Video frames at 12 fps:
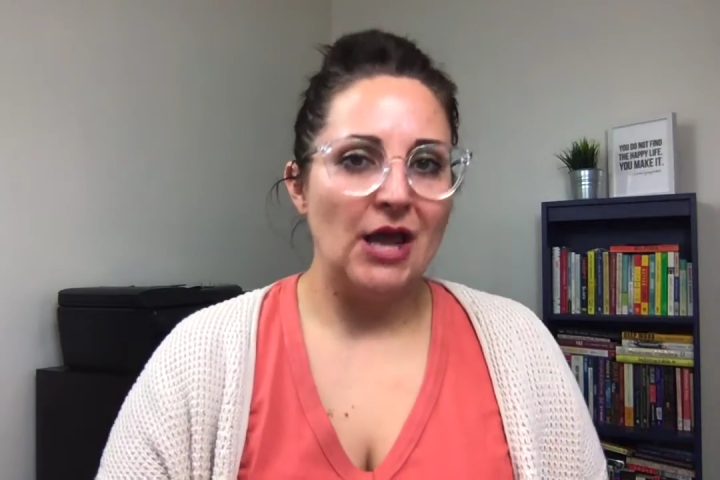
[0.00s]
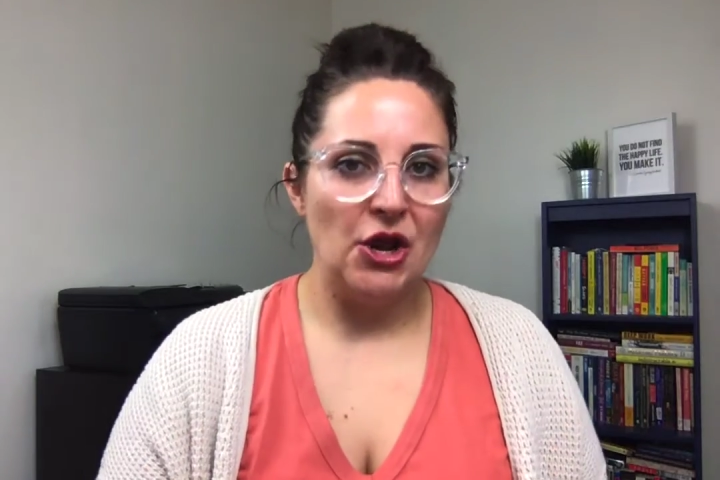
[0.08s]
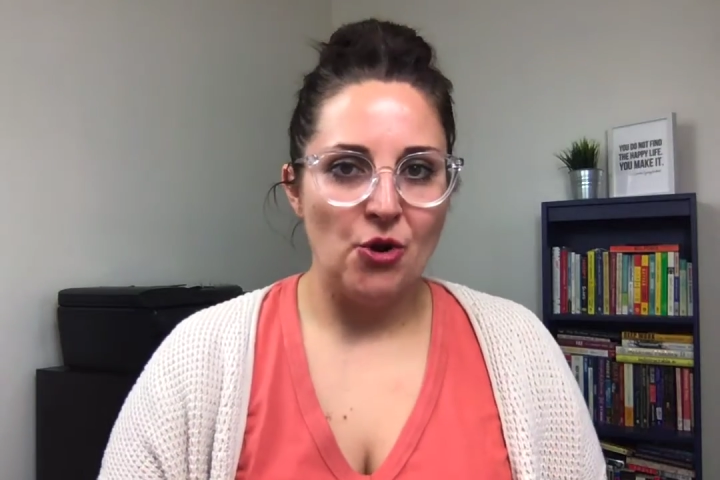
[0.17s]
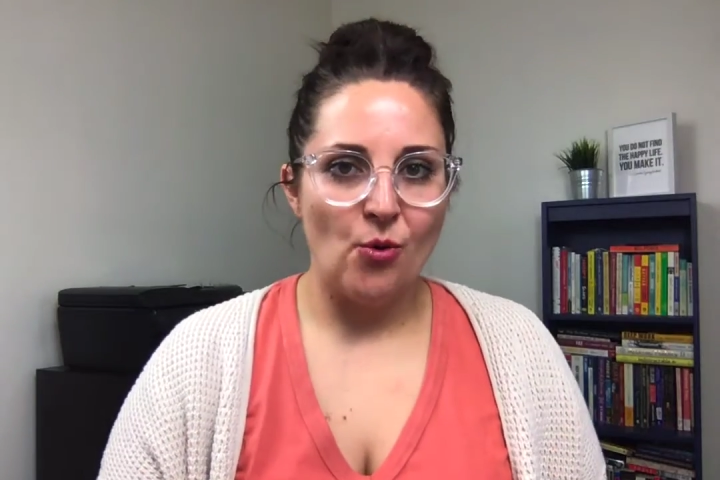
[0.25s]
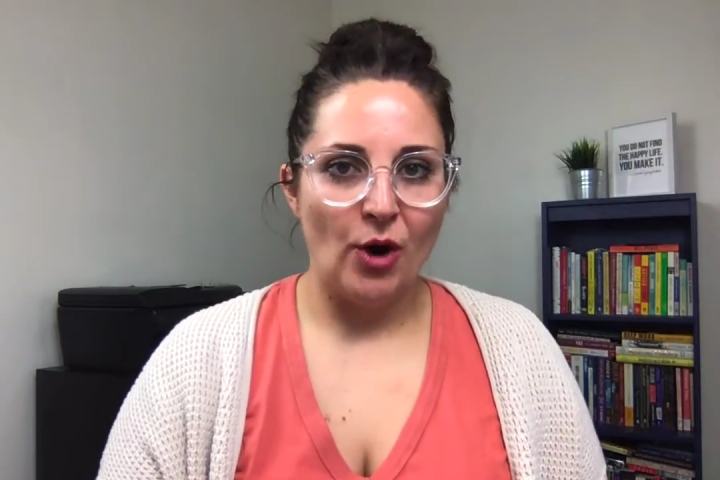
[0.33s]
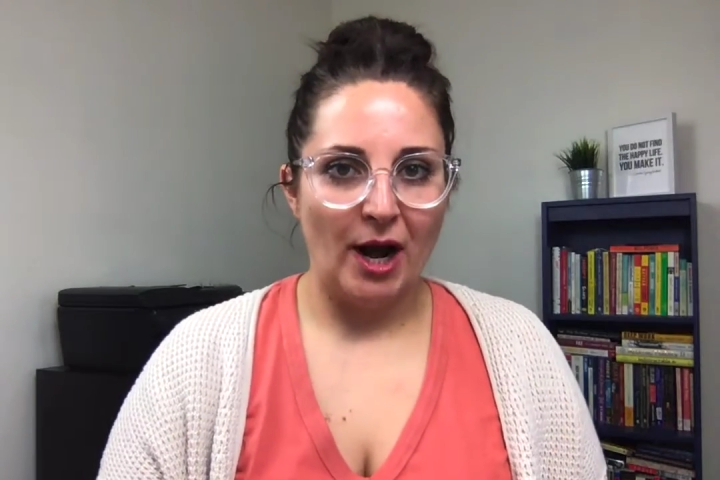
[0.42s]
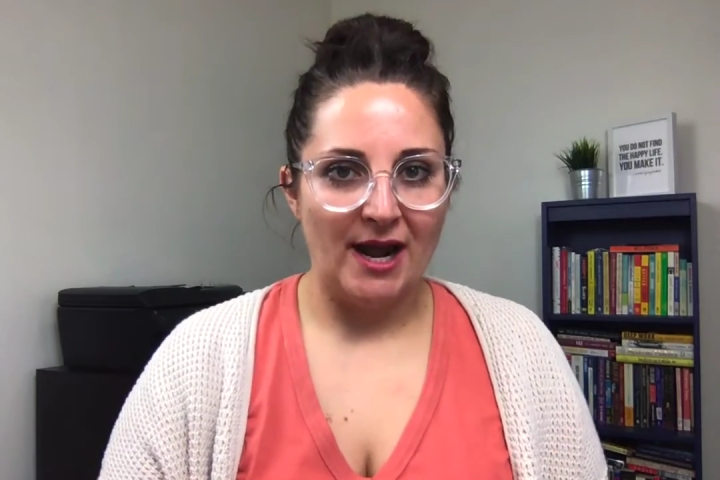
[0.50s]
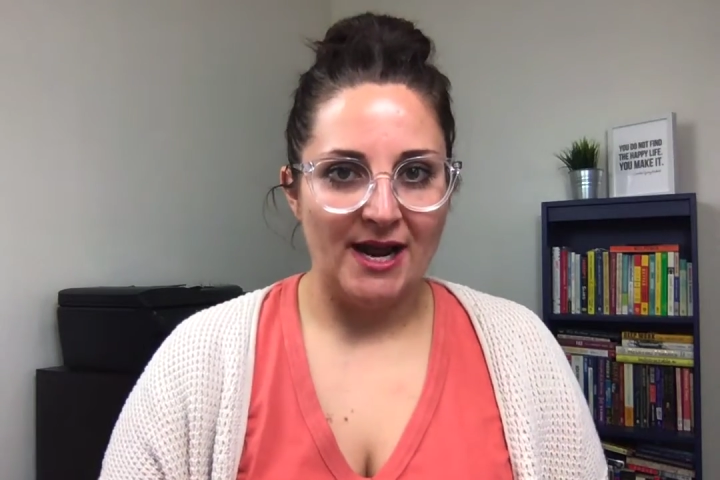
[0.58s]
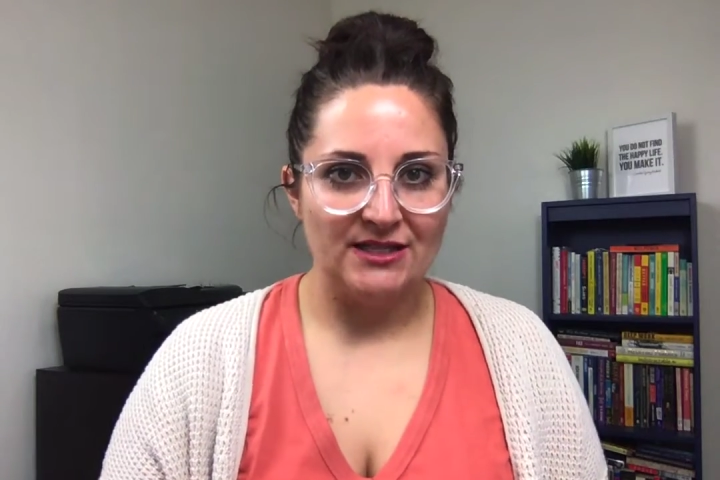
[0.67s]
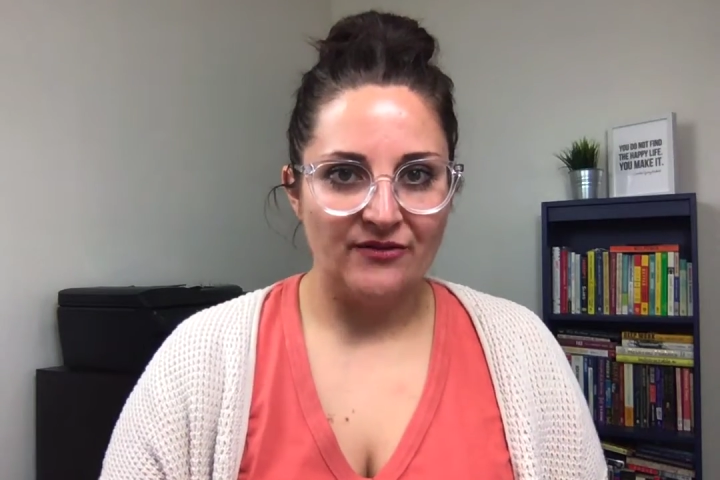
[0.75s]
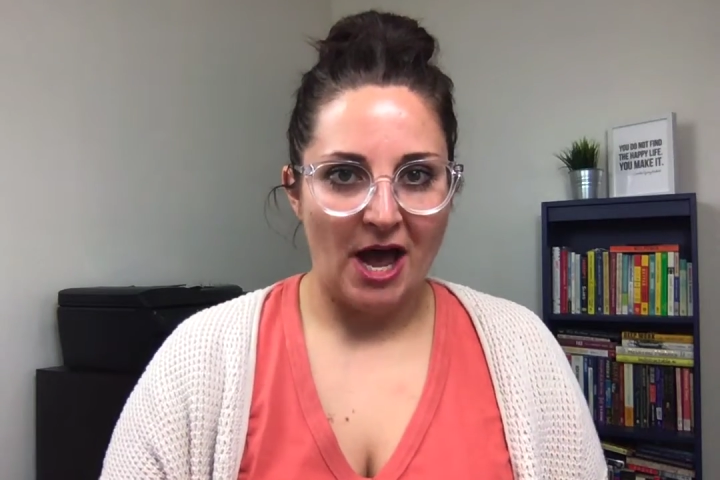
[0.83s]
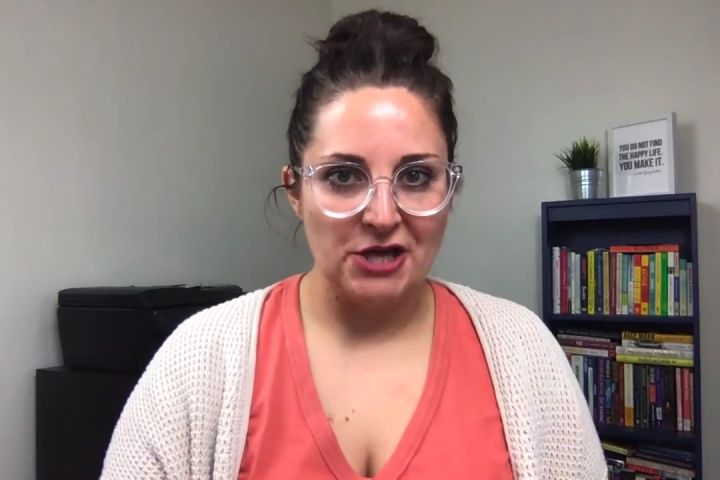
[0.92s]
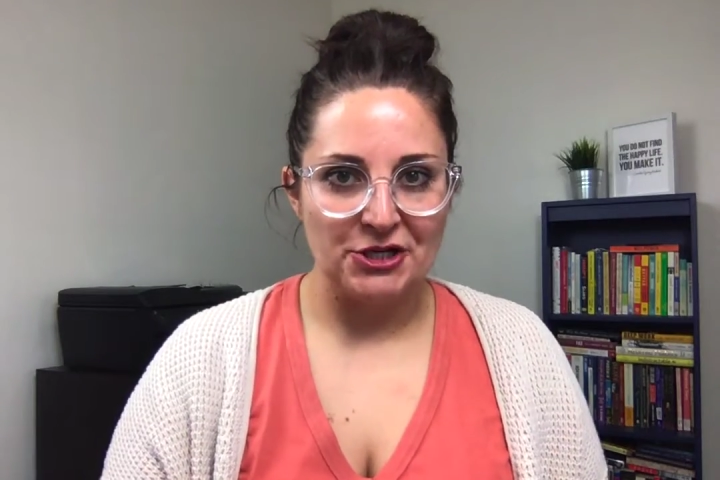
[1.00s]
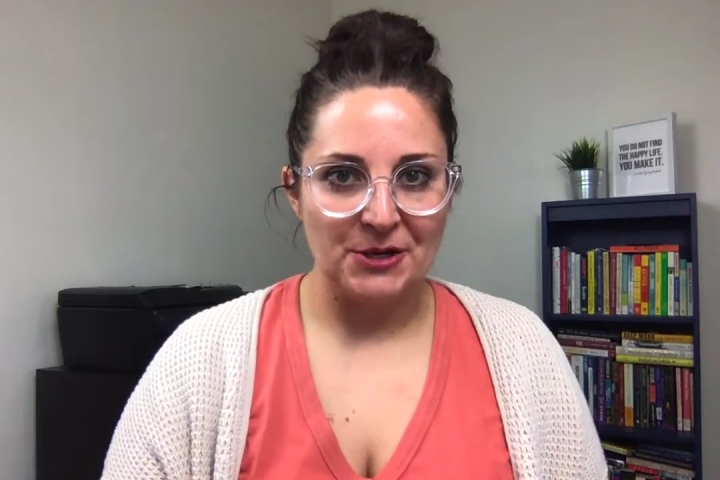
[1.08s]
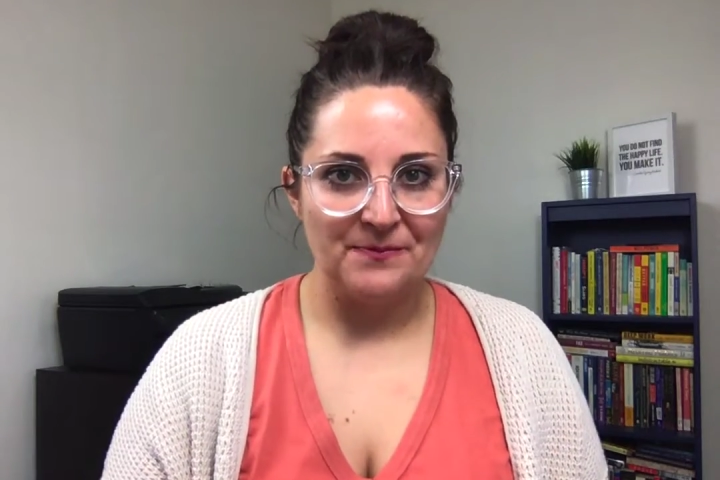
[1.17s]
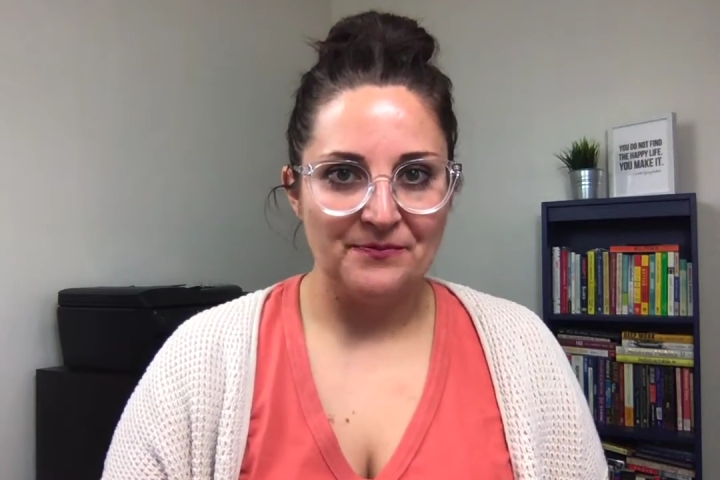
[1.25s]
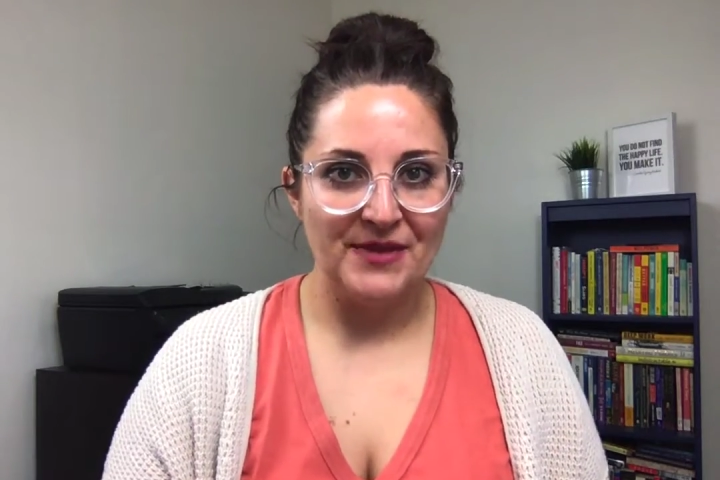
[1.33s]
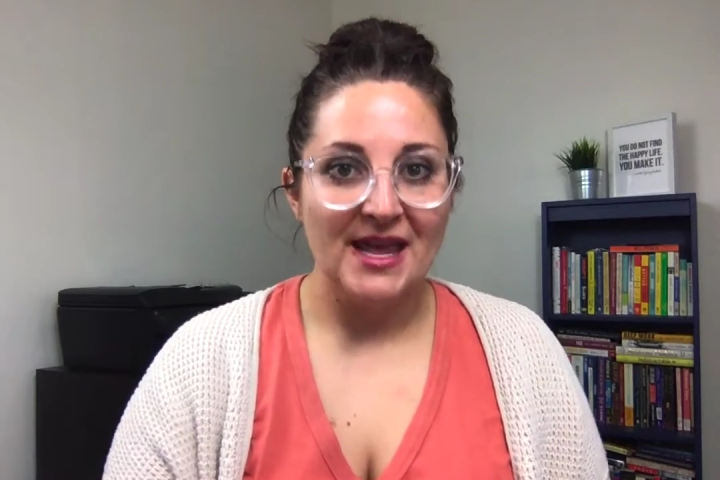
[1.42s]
in an organized fashion.